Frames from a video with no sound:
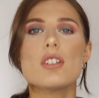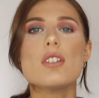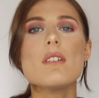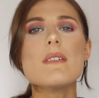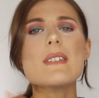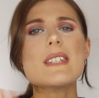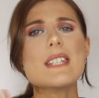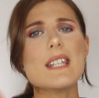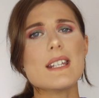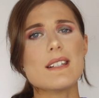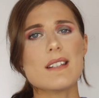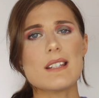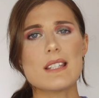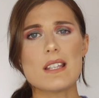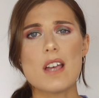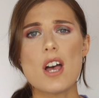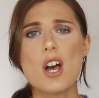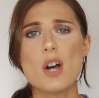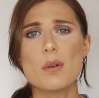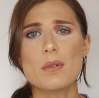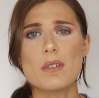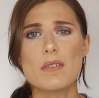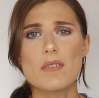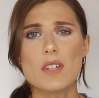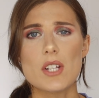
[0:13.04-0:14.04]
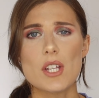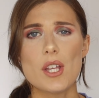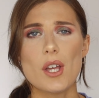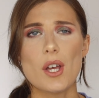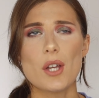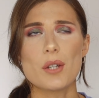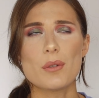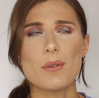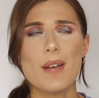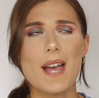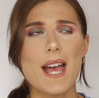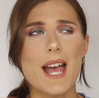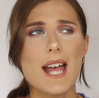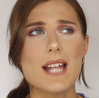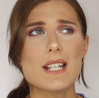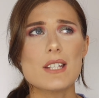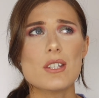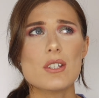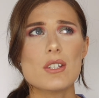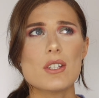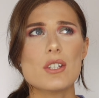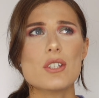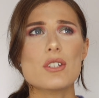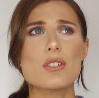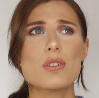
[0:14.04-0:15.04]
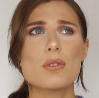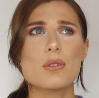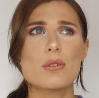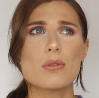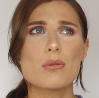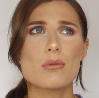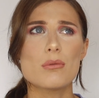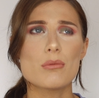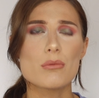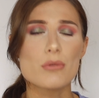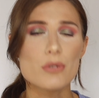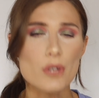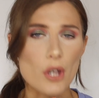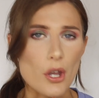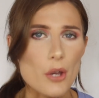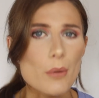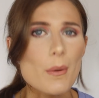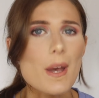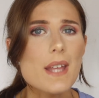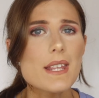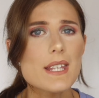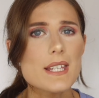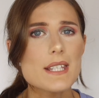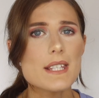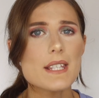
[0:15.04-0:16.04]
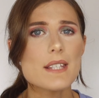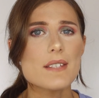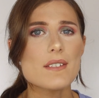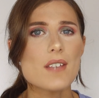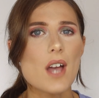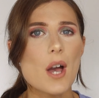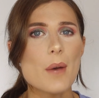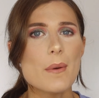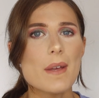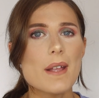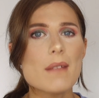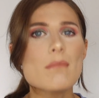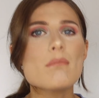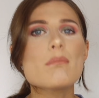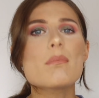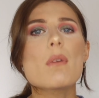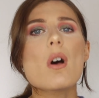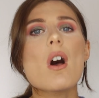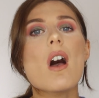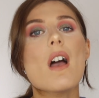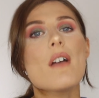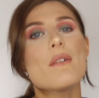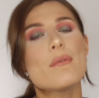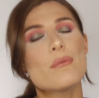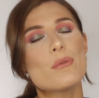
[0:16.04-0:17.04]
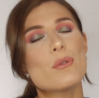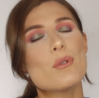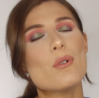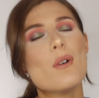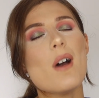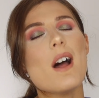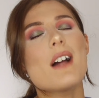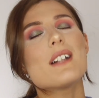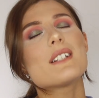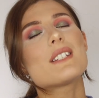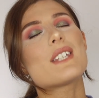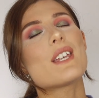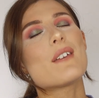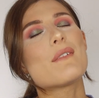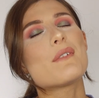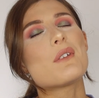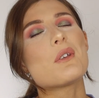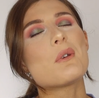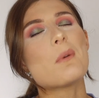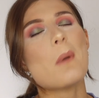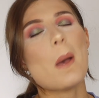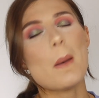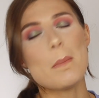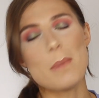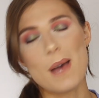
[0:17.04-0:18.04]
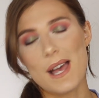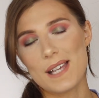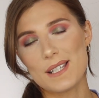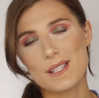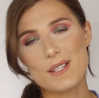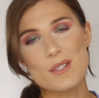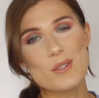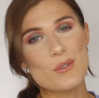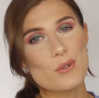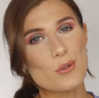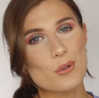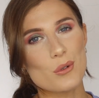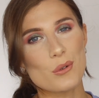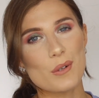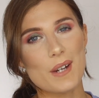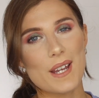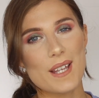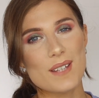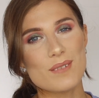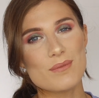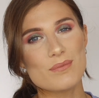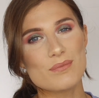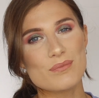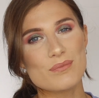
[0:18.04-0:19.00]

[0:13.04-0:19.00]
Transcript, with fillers: You've seen the title of the video and you know where this is going, but I thought I'd give you a backstory.